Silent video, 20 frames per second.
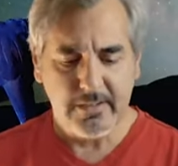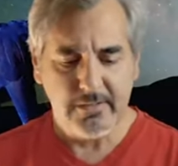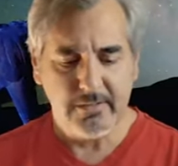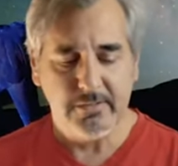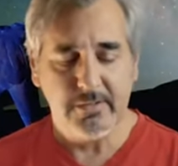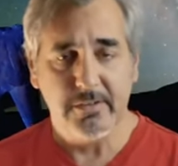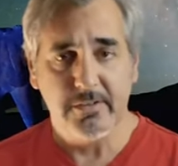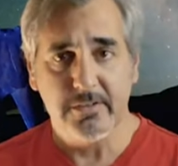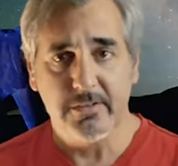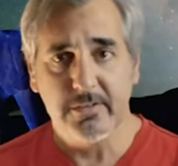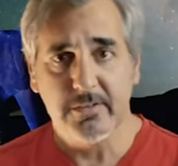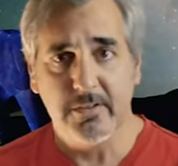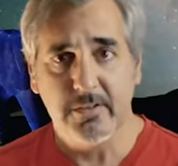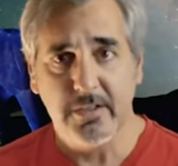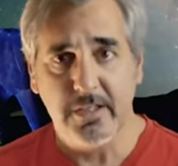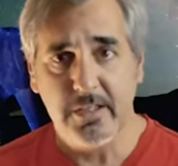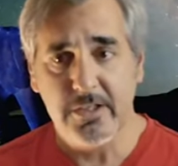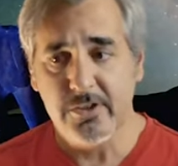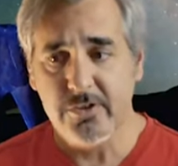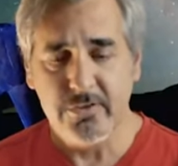in certain
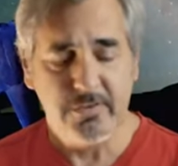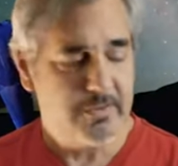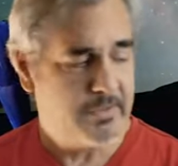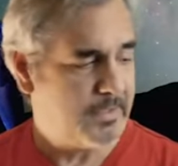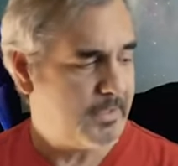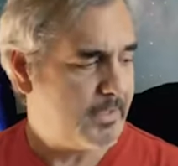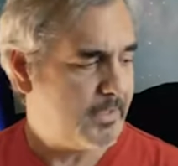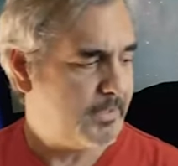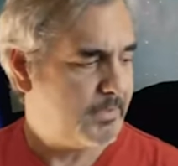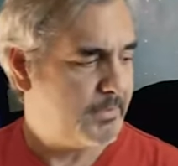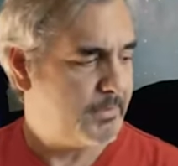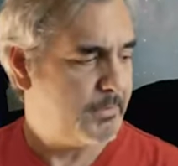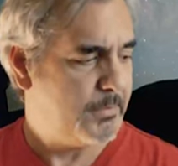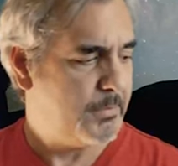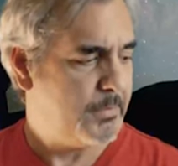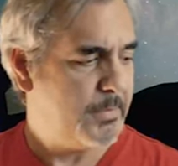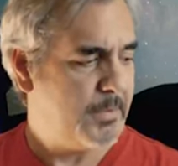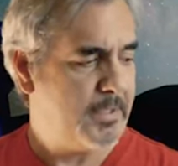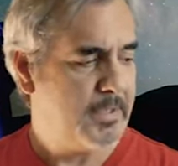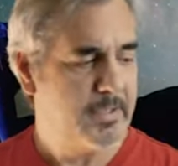occasions, and it's
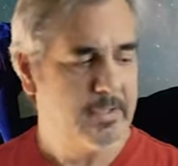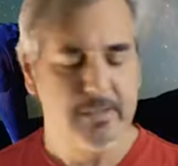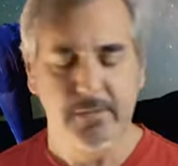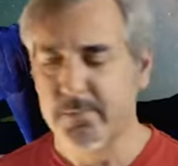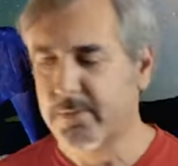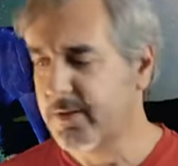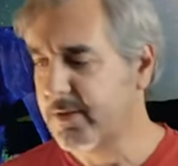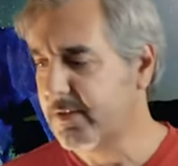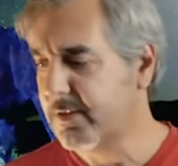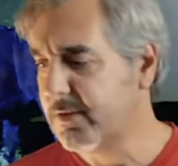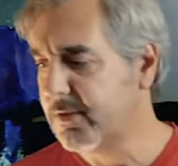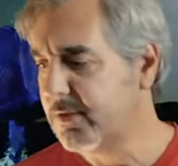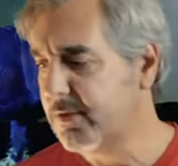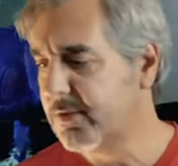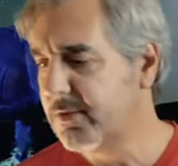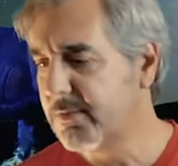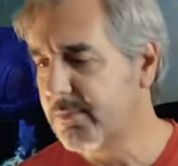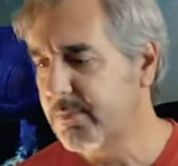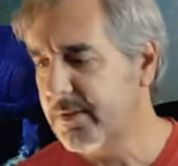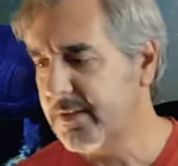very, very
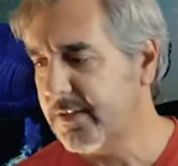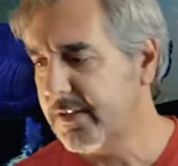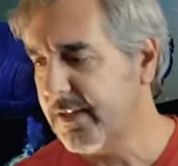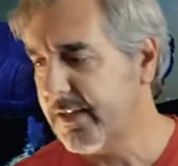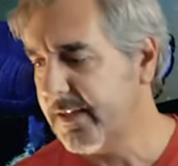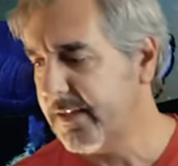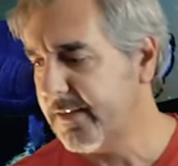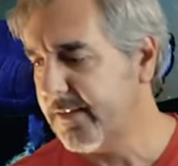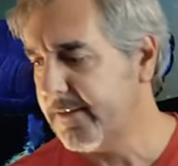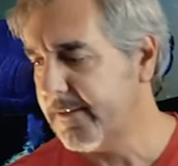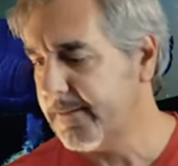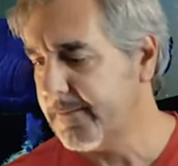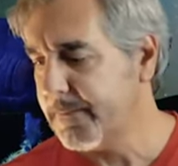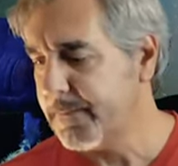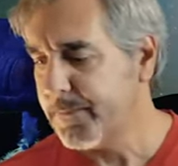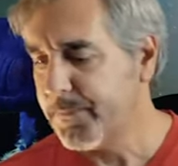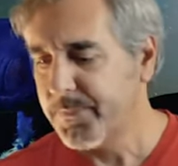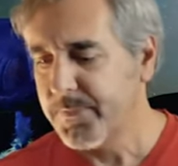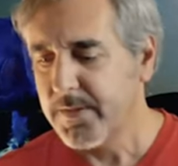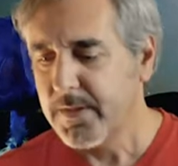good, very handy.
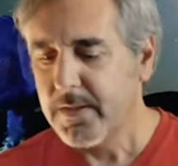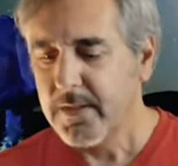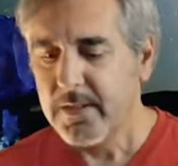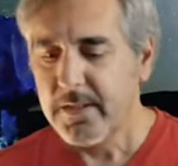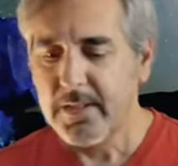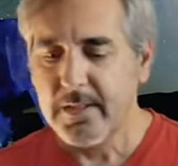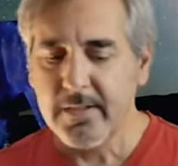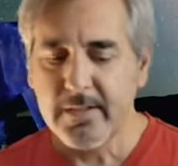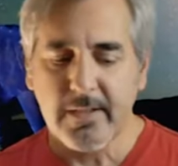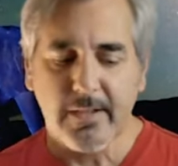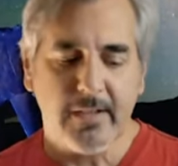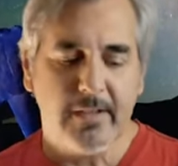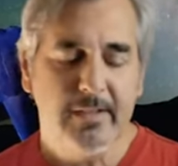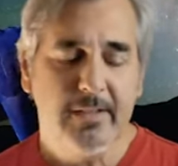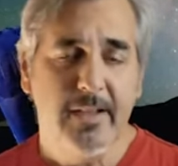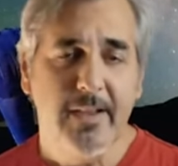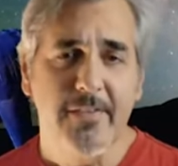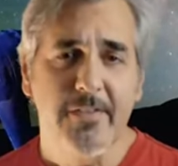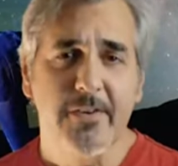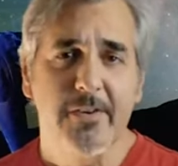And
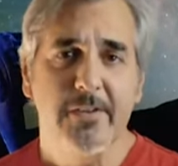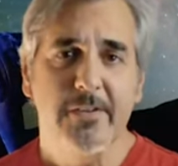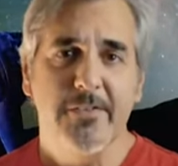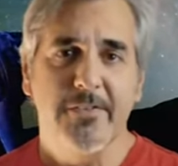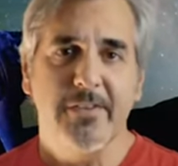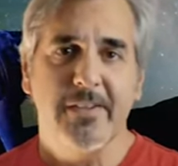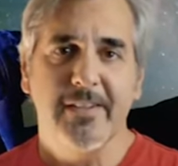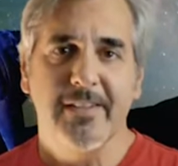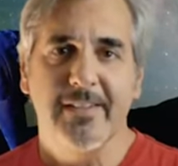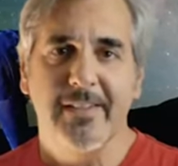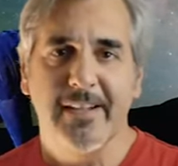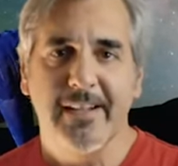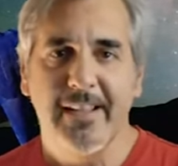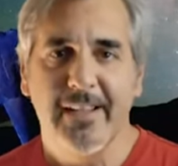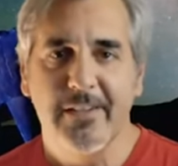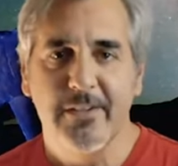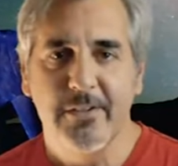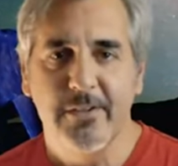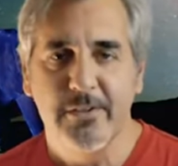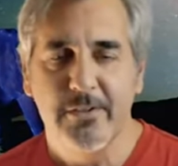another thing that
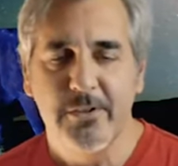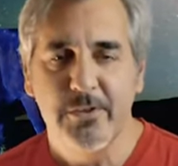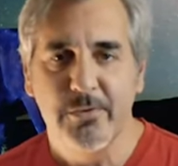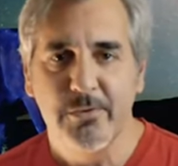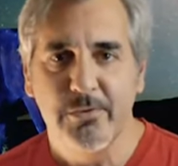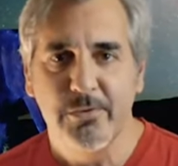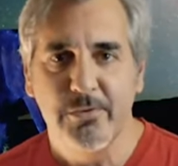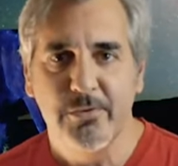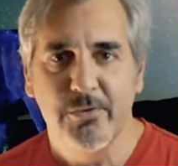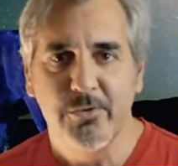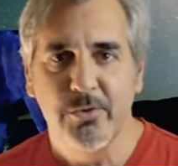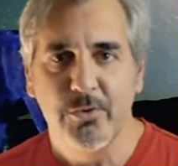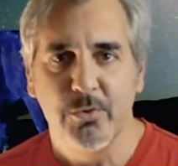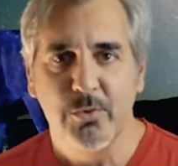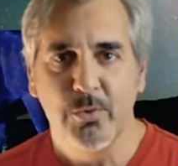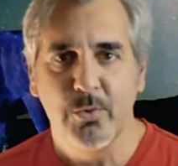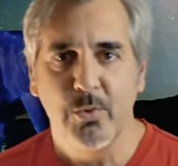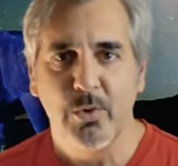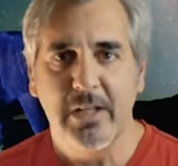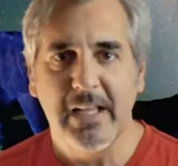I use
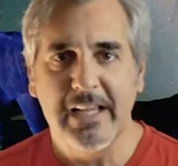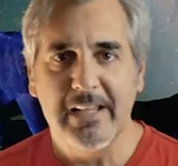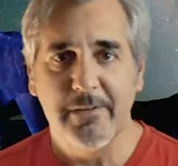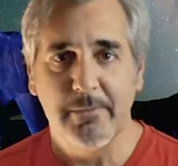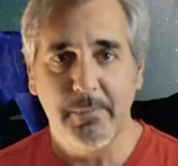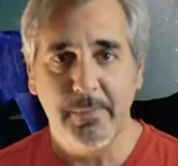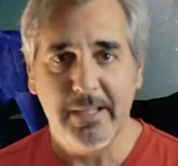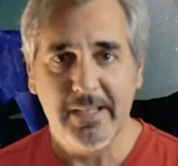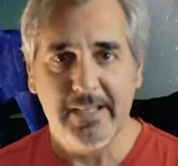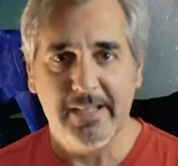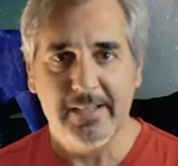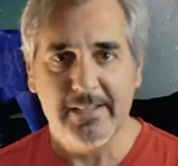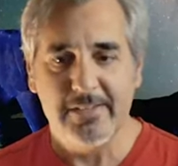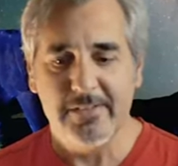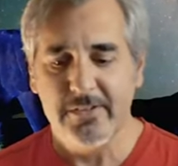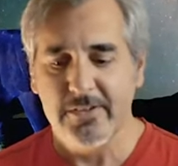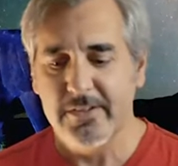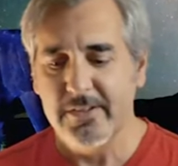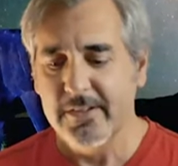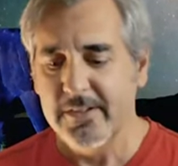to light
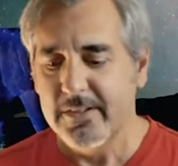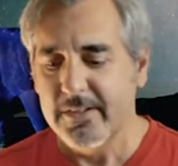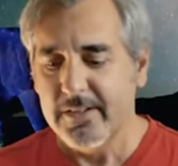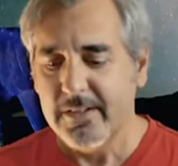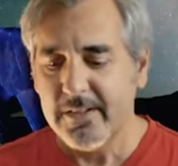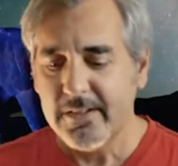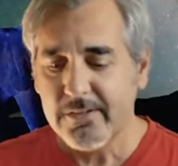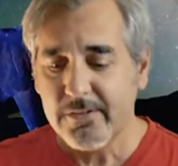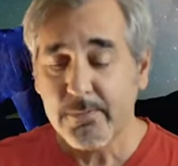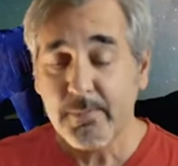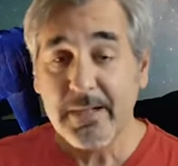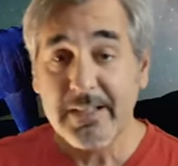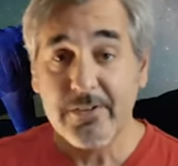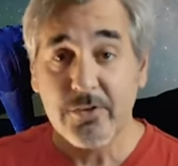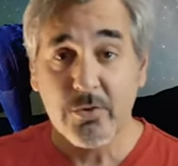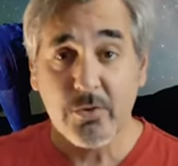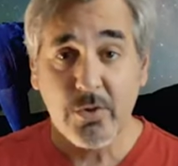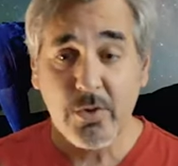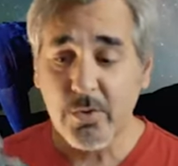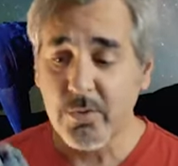paint is my
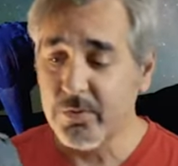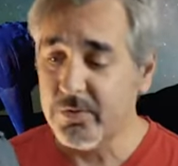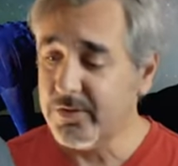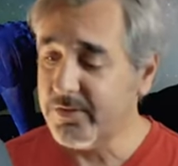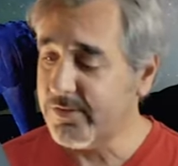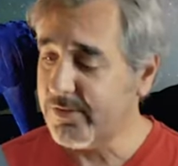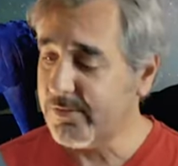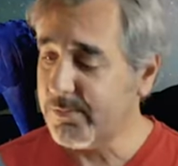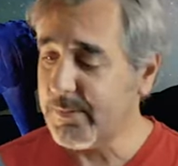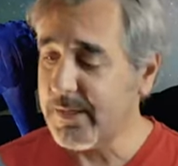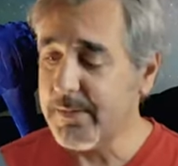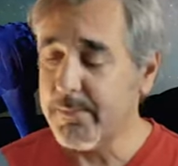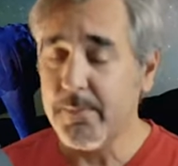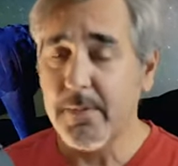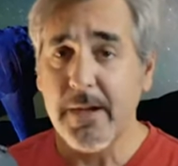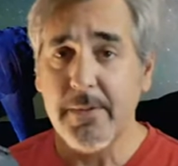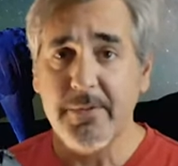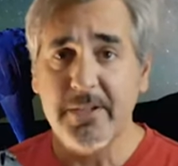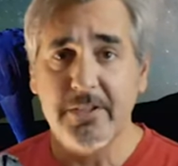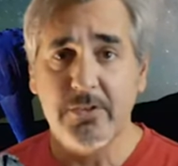drone. This is my
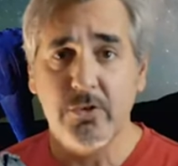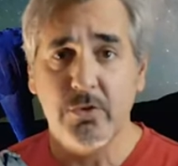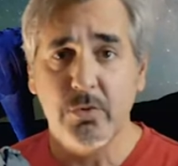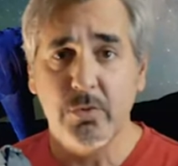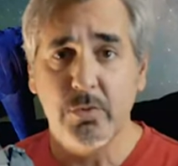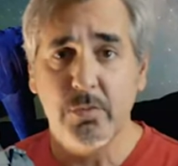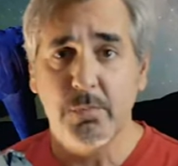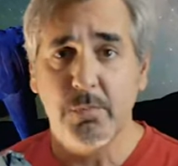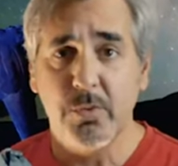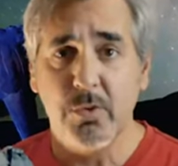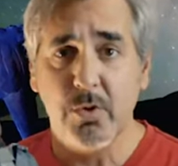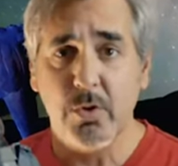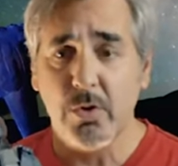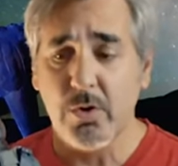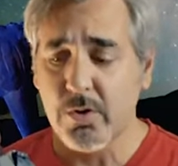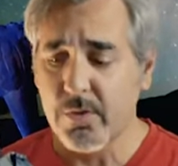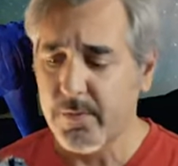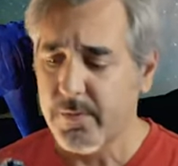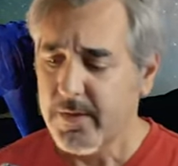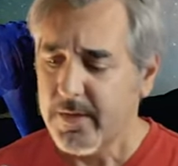Mavic 2
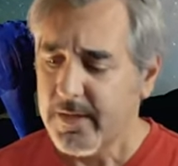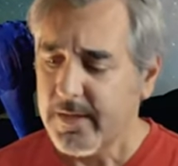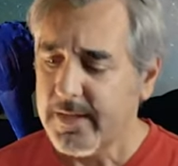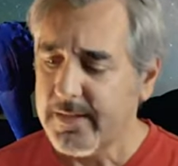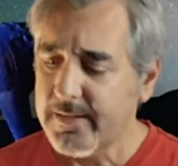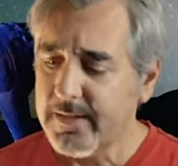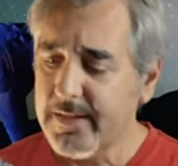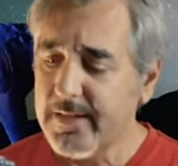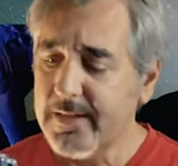Pro, and it